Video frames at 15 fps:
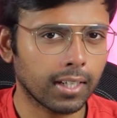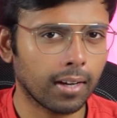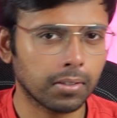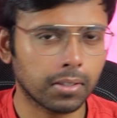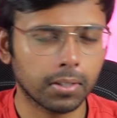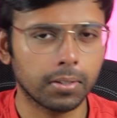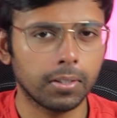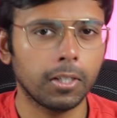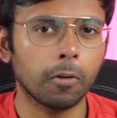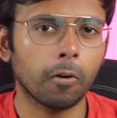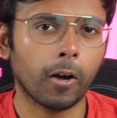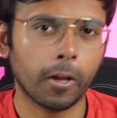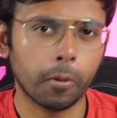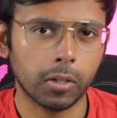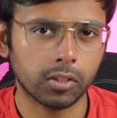out on newer
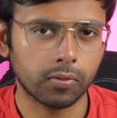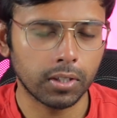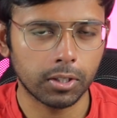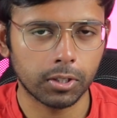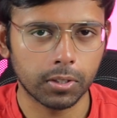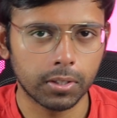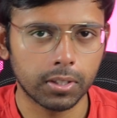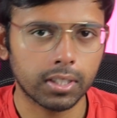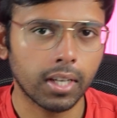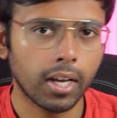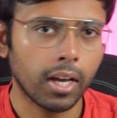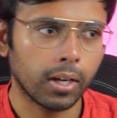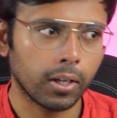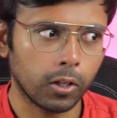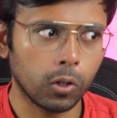iOS features
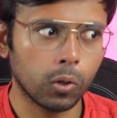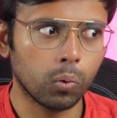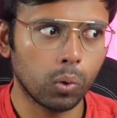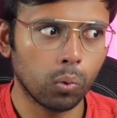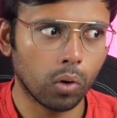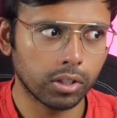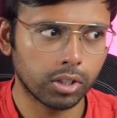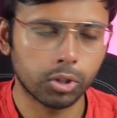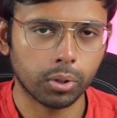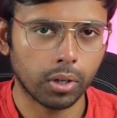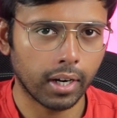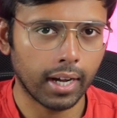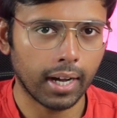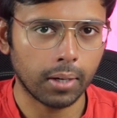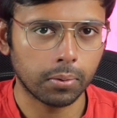you would want to
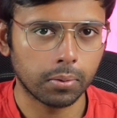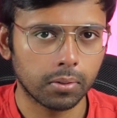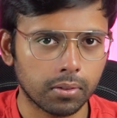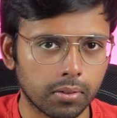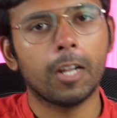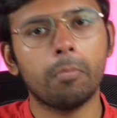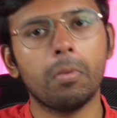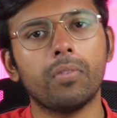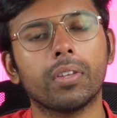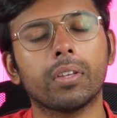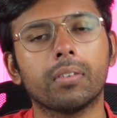try out. Now moving